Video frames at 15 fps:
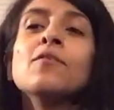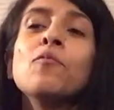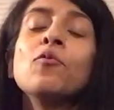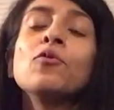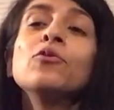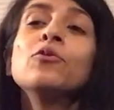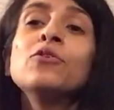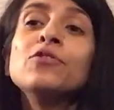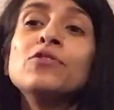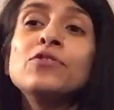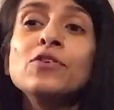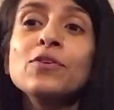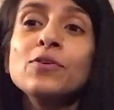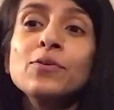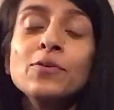What you could
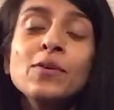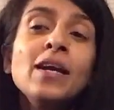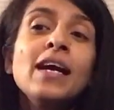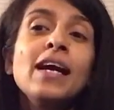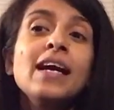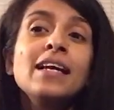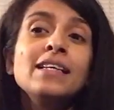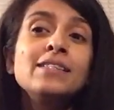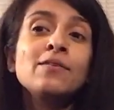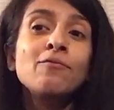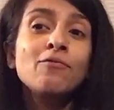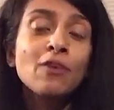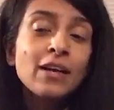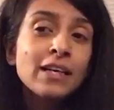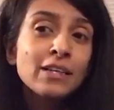do is
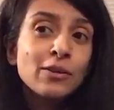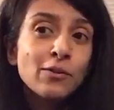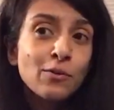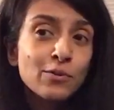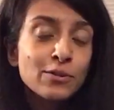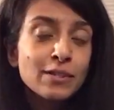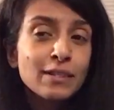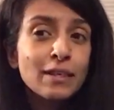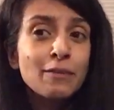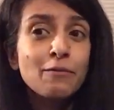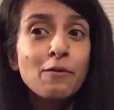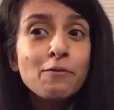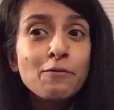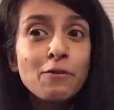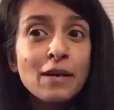write an acrostic for
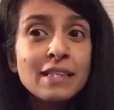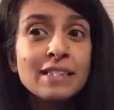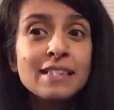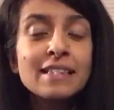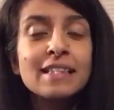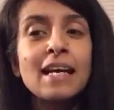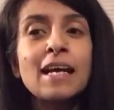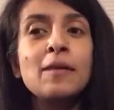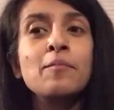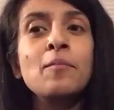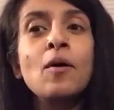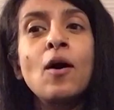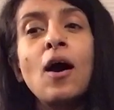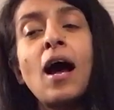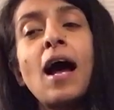a friend's name
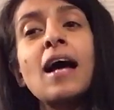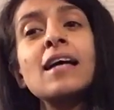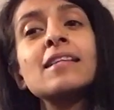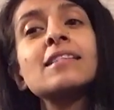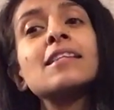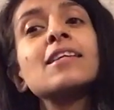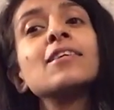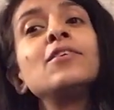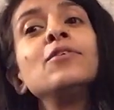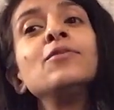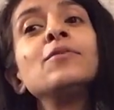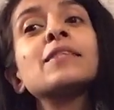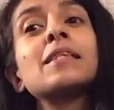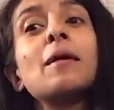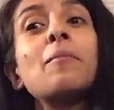and
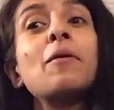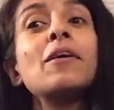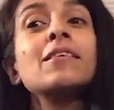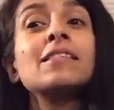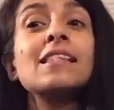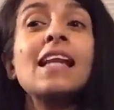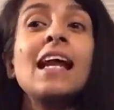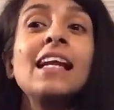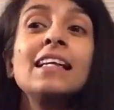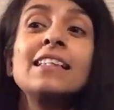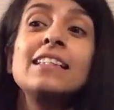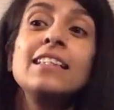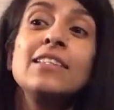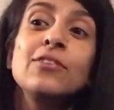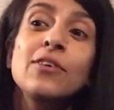use their
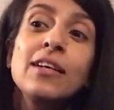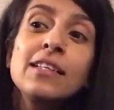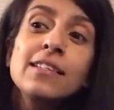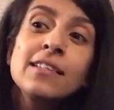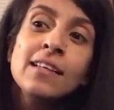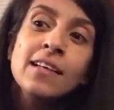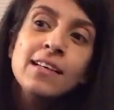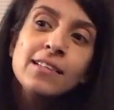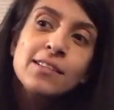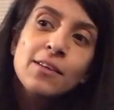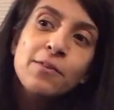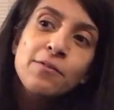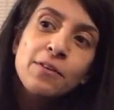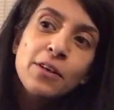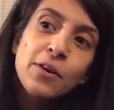personality traits.
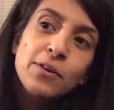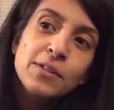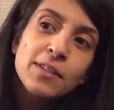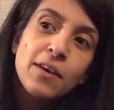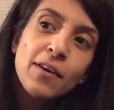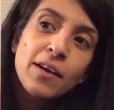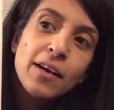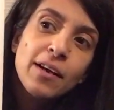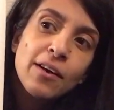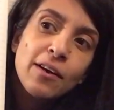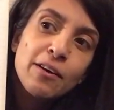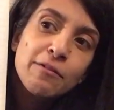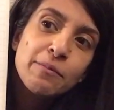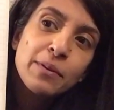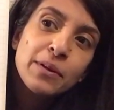So for Keziah,
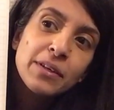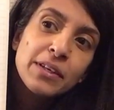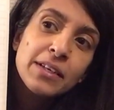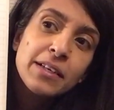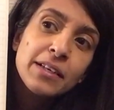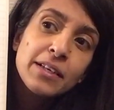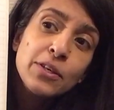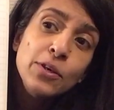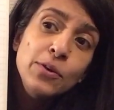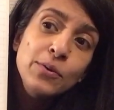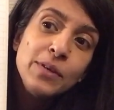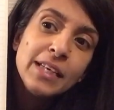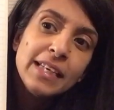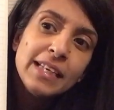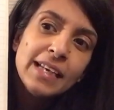I've put
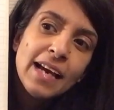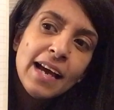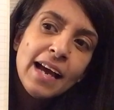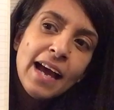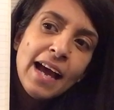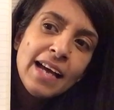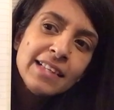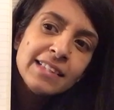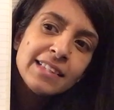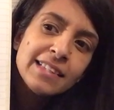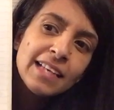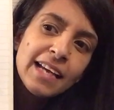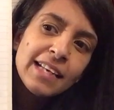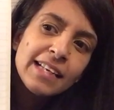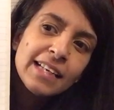kooky,
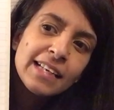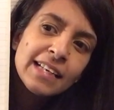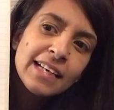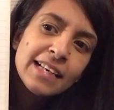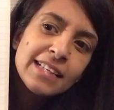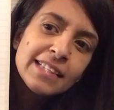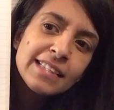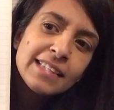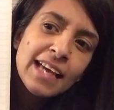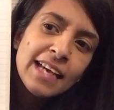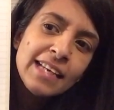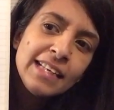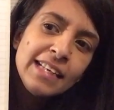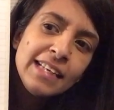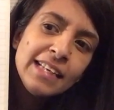entertaining,
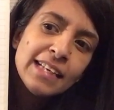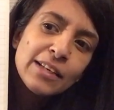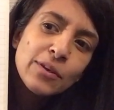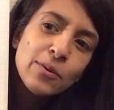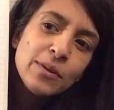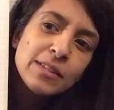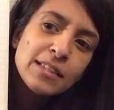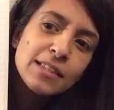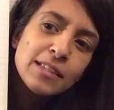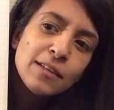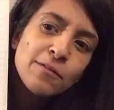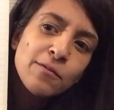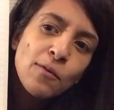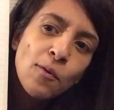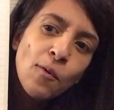zany,
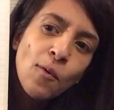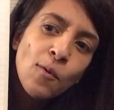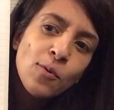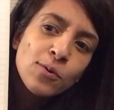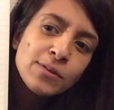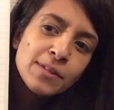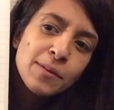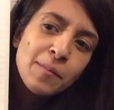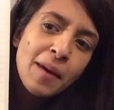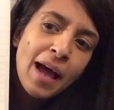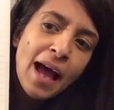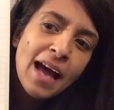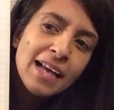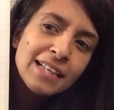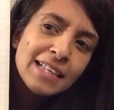inquisitive, awesome,
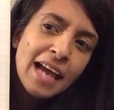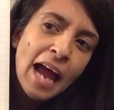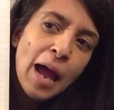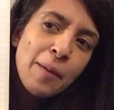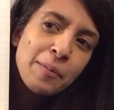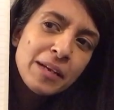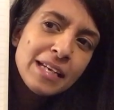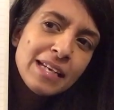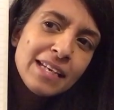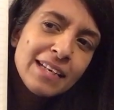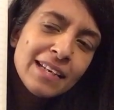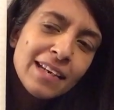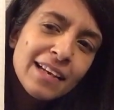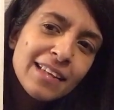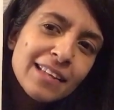and
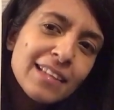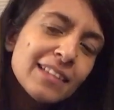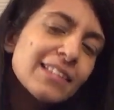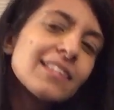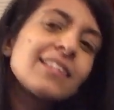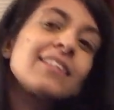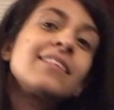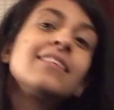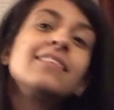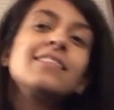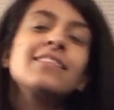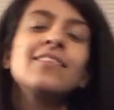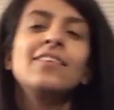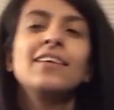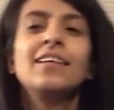happy. That's
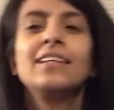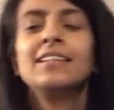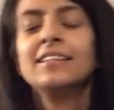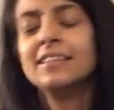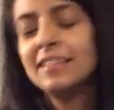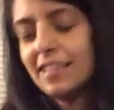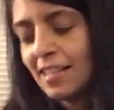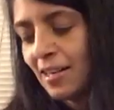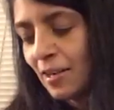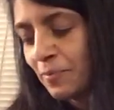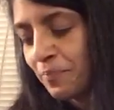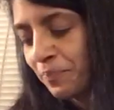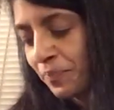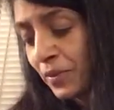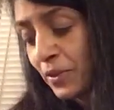Keziah.
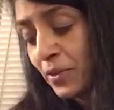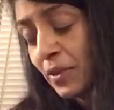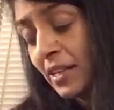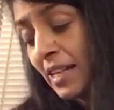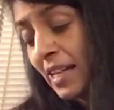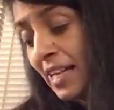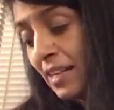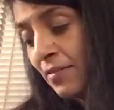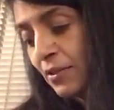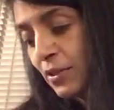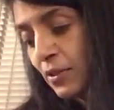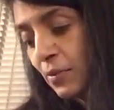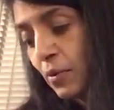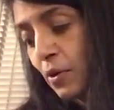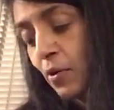You can even
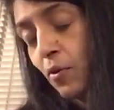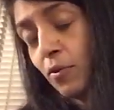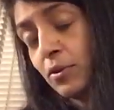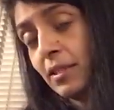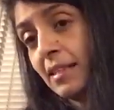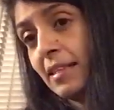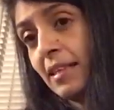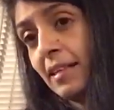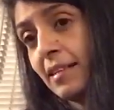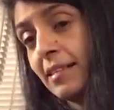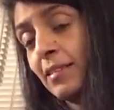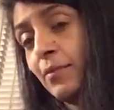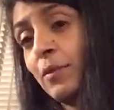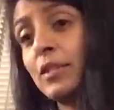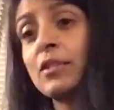do
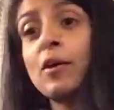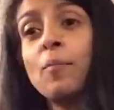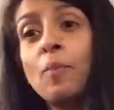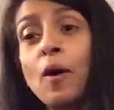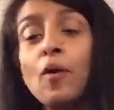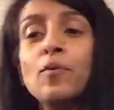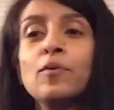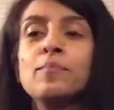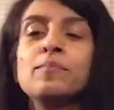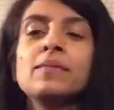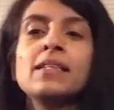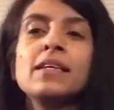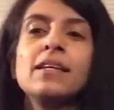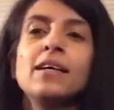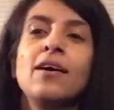acrostics, which are poems.
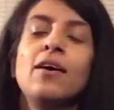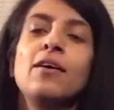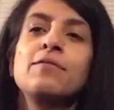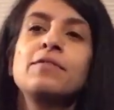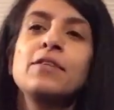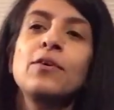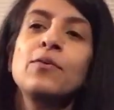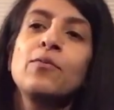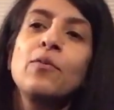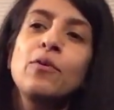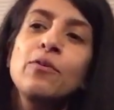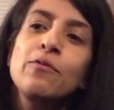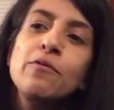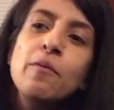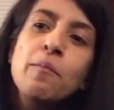I've done
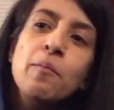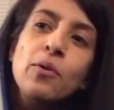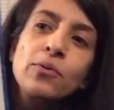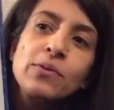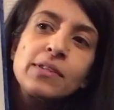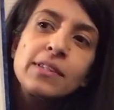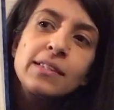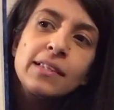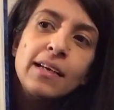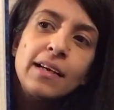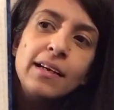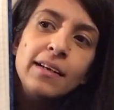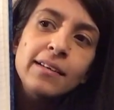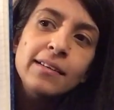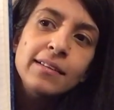one for Monster
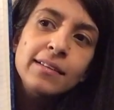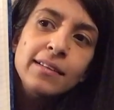here.